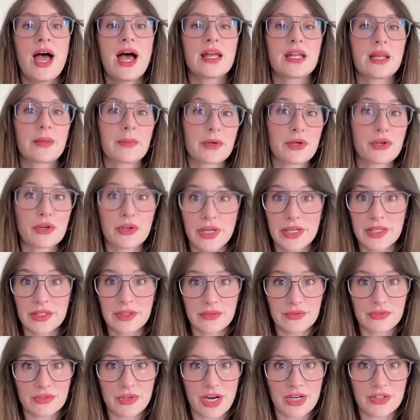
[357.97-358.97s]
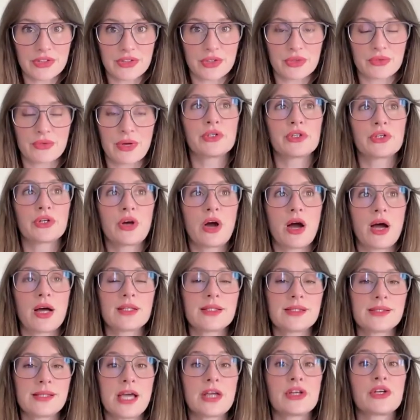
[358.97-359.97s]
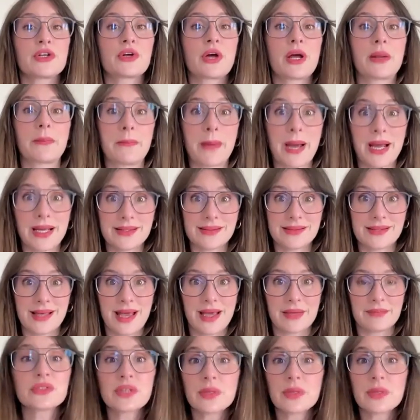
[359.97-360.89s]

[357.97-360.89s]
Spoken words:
and I'm a creative director. When you're on set, you're on my set.